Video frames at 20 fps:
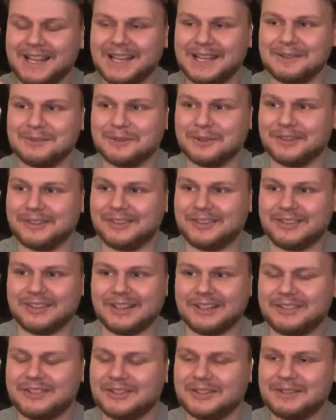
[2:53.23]
it was,
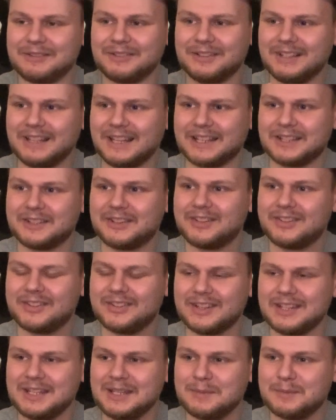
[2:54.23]
I don't even, like,
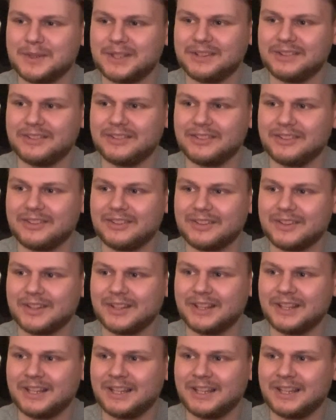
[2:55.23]
Siemens